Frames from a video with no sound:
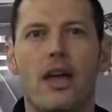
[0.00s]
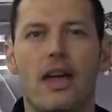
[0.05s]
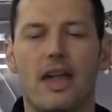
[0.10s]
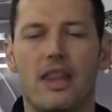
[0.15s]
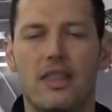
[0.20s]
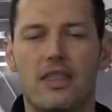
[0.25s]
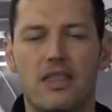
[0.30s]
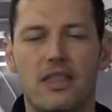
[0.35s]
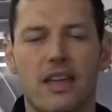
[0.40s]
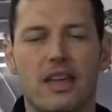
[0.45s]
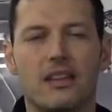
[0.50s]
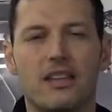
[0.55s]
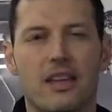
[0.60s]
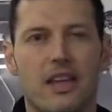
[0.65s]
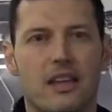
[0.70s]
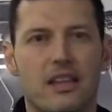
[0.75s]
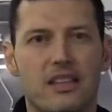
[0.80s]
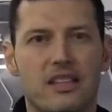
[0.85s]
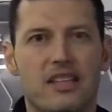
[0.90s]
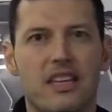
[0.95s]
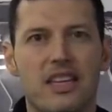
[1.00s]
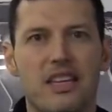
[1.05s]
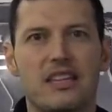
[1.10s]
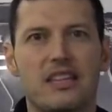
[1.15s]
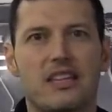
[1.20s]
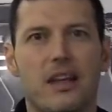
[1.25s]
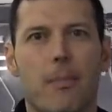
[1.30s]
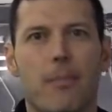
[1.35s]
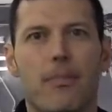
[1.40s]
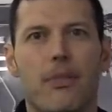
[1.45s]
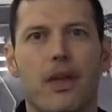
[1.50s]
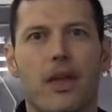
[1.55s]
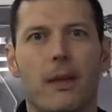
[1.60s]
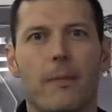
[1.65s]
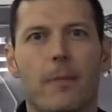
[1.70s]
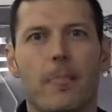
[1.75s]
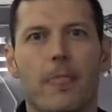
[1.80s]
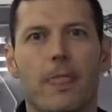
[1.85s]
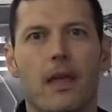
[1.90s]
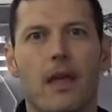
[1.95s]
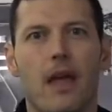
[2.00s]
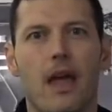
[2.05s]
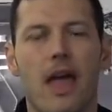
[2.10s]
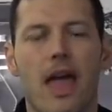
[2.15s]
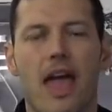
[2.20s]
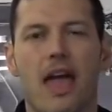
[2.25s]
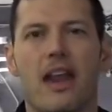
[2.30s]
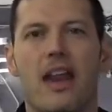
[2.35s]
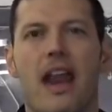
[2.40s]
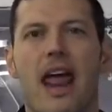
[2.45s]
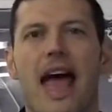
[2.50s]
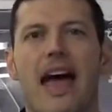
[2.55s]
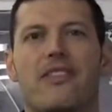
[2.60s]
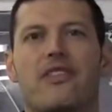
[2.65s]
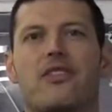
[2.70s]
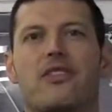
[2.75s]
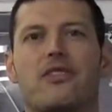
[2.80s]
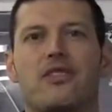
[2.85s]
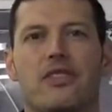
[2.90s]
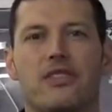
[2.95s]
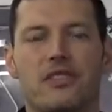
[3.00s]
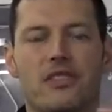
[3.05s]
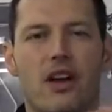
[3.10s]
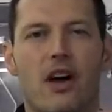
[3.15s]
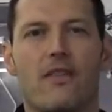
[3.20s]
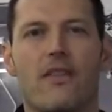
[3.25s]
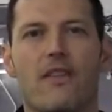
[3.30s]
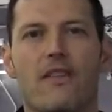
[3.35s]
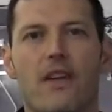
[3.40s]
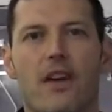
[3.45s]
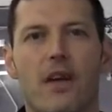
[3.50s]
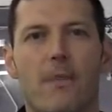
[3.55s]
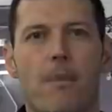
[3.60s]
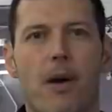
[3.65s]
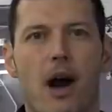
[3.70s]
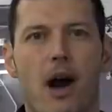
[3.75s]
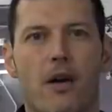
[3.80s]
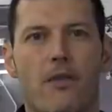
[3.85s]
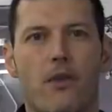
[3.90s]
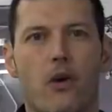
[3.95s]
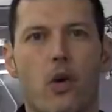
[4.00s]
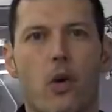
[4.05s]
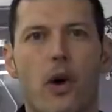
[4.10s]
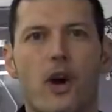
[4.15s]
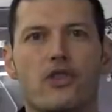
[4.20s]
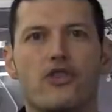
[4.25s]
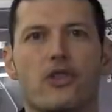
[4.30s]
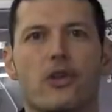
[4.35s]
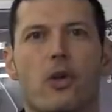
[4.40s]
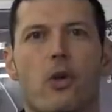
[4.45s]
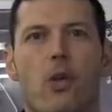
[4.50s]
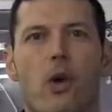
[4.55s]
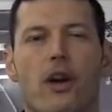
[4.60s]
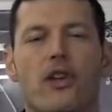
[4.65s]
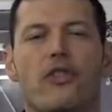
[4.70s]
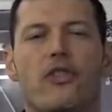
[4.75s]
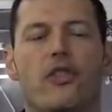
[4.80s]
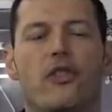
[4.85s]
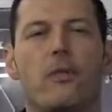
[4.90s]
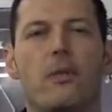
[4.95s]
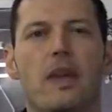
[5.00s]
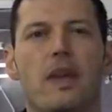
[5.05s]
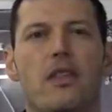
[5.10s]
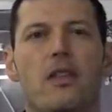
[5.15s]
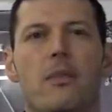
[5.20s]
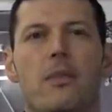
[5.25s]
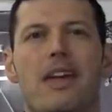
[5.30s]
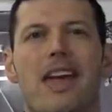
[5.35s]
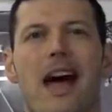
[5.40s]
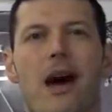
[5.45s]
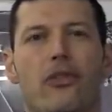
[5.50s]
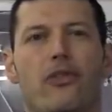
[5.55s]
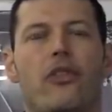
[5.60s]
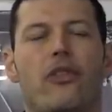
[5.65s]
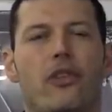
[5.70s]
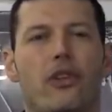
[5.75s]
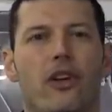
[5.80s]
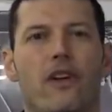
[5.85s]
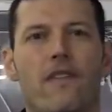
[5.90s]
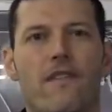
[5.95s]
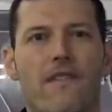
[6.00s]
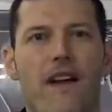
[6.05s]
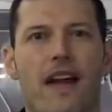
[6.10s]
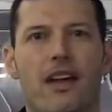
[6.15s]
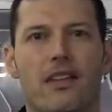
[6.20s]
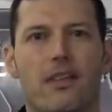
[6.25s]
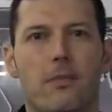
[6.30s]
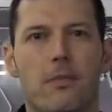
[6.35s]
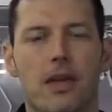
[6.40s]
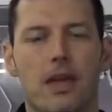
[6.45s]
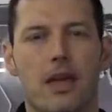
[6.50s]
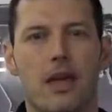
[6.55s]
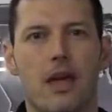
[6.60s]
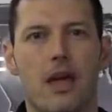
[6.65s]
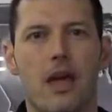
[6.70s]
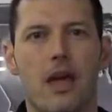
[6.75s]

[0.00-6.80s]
It thinks, it sees something and it asks itself a very powerful question. What does this mean to me? How is this going to affect me?